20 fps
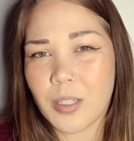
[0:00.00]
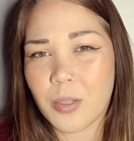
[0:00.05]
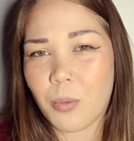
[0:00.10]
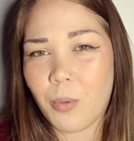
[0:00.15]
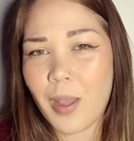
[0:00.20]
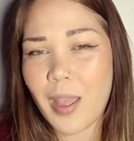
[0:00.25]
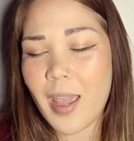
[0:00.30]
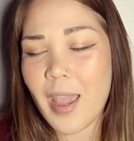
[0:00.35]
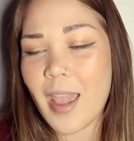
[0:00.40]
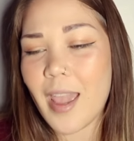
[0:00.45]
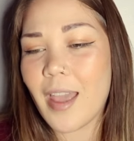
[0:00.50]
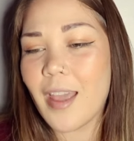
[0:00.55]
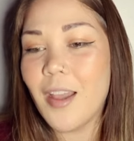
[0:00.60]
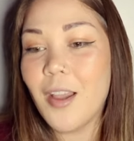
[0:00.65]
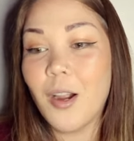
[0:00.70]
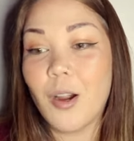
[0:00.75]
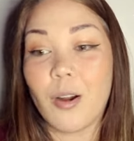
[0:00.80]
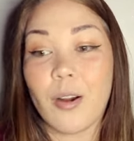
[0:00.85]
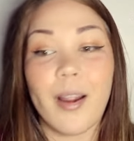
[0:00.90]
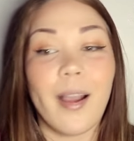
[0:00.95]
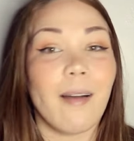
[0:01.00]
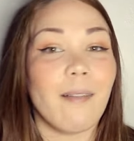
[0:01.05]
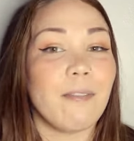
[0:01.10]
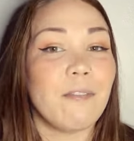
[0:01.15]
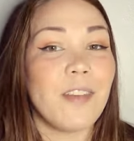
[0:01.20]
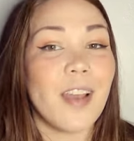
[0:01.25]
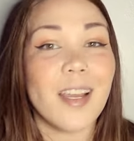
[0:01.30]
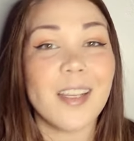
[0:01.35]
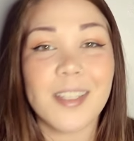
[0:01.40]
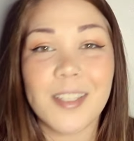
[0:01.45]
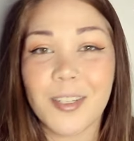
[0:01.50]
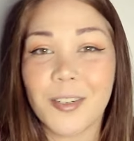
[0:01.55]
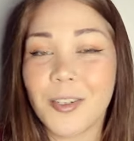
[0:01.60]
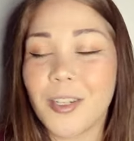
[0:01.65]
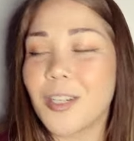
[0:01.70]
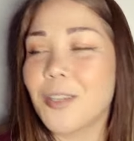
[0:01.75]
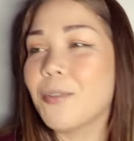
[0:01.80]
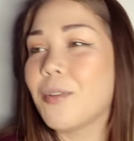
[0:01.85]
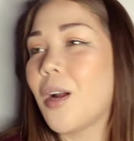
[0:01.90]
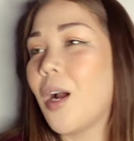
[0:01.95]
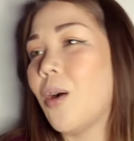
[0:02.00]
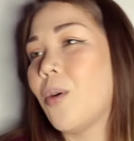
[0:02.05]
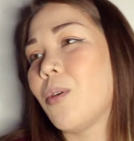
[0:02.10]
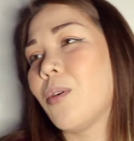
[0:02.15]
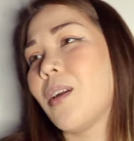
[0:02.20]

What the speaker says: to weigh or how fast they're going to grow,